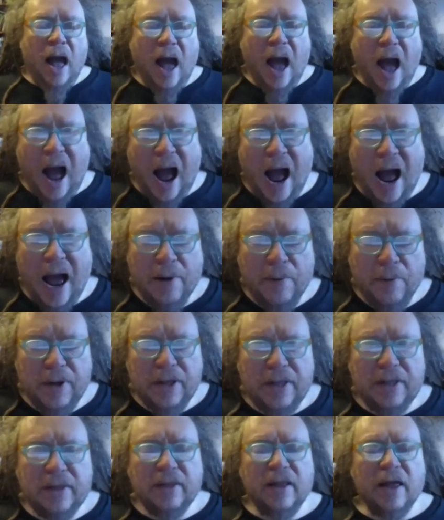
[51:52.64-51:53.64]
I
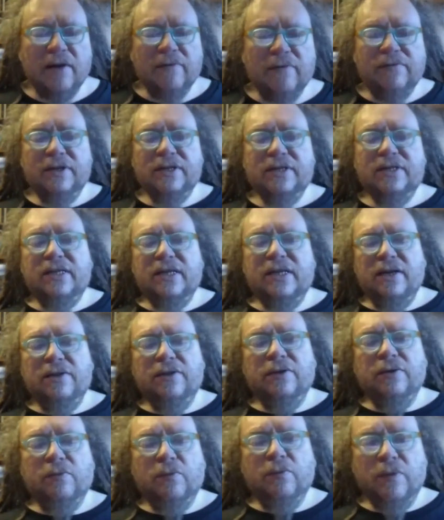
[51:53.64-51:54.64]
would love to see
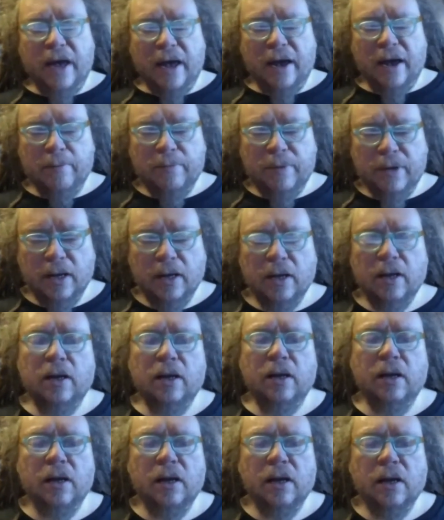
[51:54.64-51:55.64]
the web
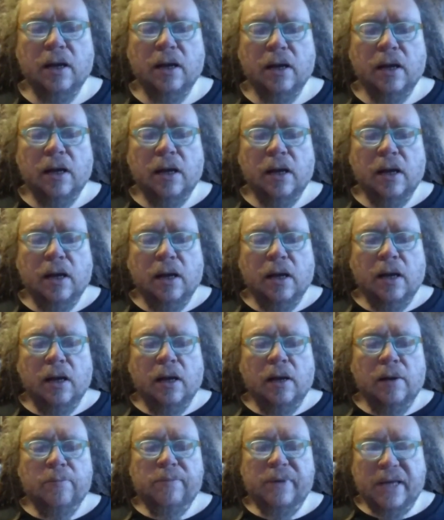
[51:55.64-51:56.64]

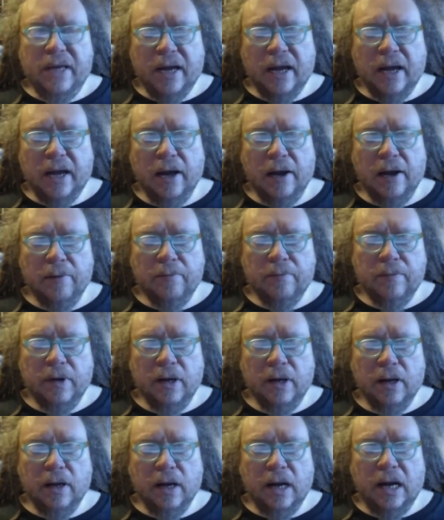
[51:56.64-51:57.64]
become,
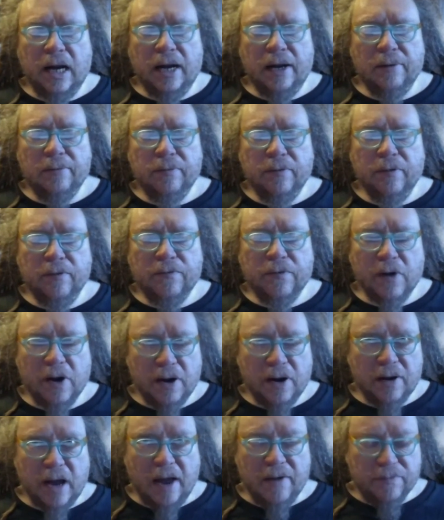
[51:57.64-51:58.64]

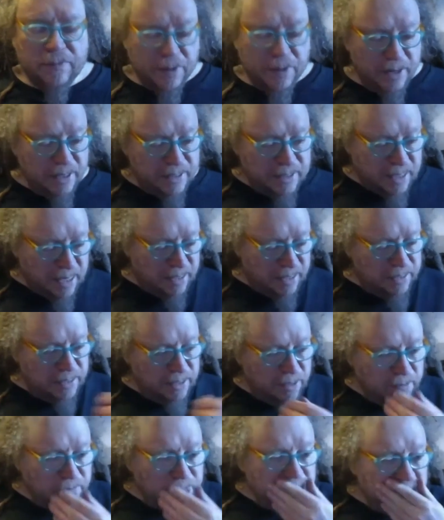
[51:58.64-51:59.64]
I've criticized it
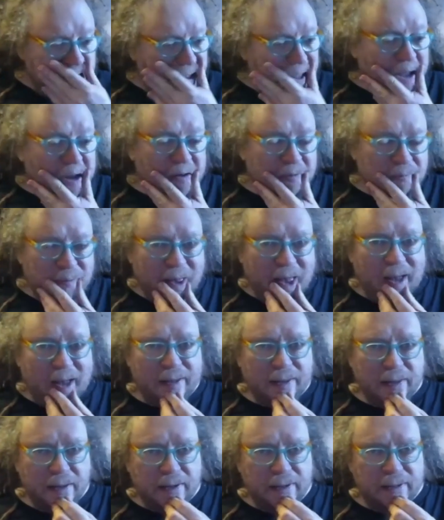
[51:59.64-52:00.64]
over the lack of
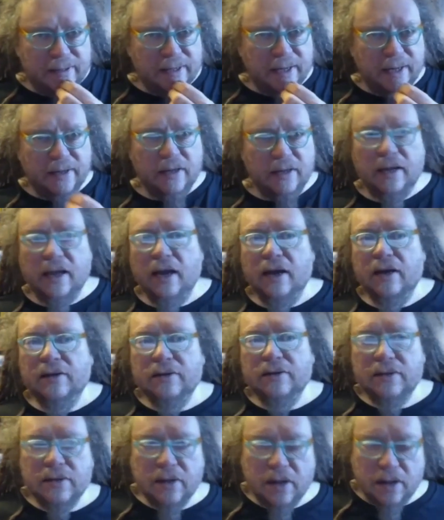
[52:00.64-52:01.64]
backlinks and
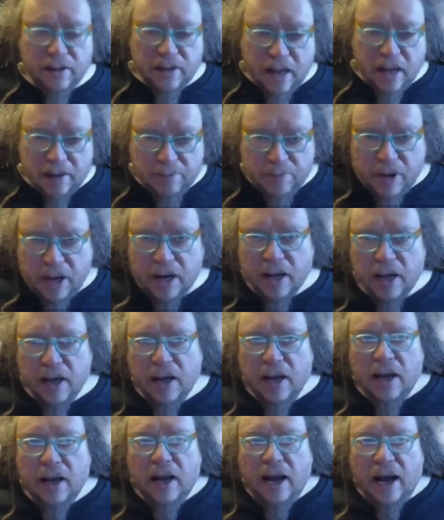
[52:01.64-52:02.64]
accounts and all that, but
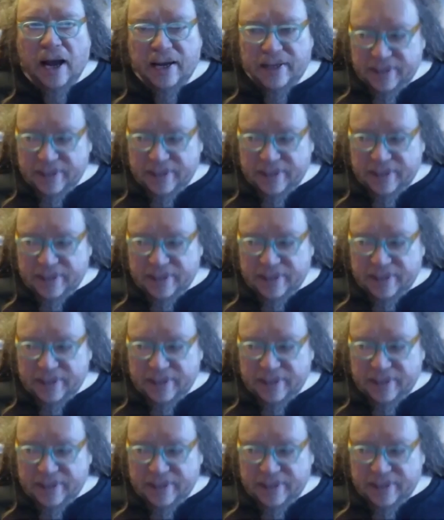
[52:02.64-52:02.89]
I